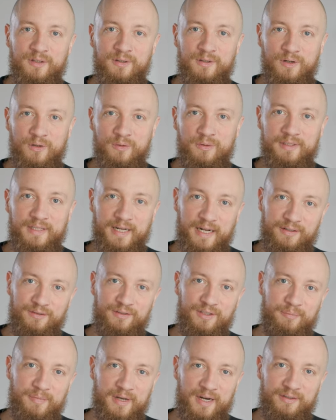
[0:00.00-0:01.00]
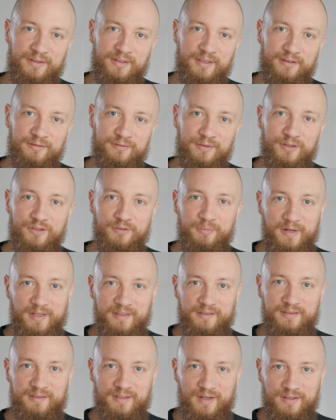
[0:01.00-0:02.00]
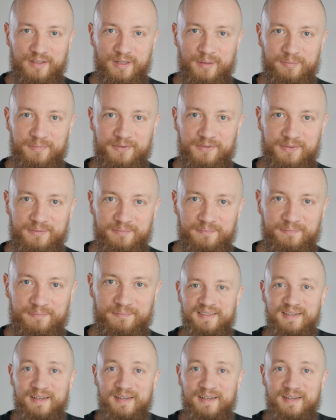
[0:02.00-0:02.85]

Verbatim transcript: to lower the entry barrier for space startups.